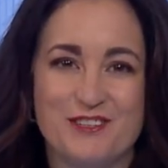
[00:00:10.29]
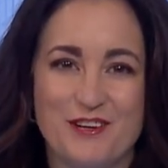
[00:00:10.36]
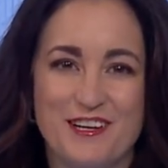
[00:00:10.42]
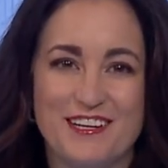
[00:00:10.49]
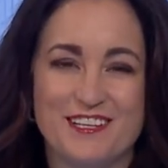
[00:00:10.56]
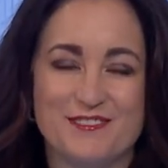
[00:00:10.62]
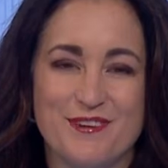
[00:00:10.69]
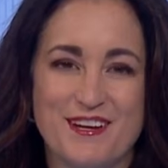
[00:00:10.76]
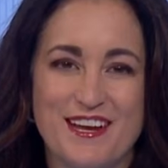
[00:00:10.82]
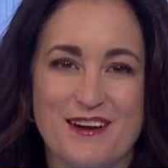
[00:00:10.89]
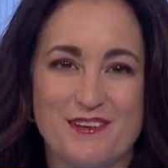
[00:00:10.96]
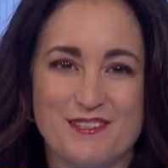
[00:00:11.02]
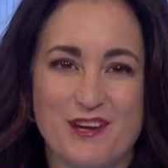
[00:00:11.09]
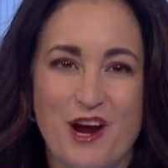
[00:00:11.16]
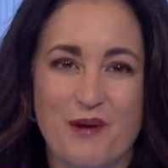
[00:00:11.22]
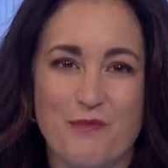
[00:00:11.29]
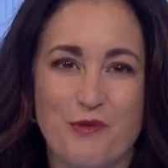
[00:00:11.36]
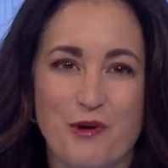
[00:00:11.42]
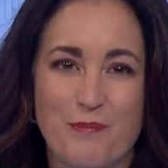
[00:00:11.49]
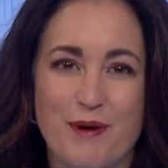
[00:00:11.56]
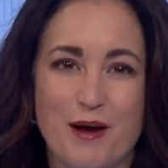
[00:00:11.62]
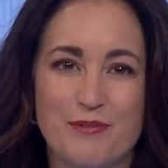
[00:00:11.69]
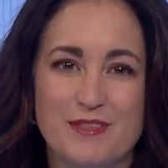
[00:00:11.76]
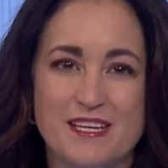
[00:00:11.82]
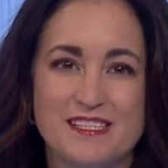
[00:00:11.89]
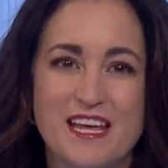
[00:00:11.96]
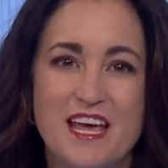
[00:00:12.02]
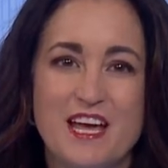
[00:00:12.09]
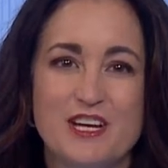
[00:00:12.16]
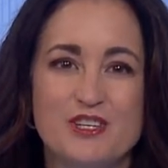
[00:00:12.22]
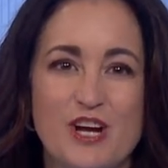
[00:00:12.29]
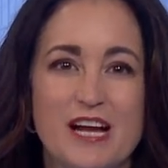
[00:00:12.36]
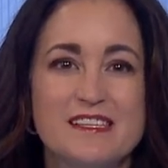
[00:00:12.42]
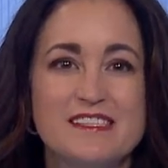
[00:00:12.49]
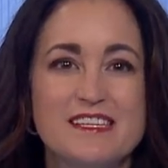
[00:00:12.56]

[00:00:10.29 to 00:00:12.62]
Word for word: Joining us right now to talk more about this, John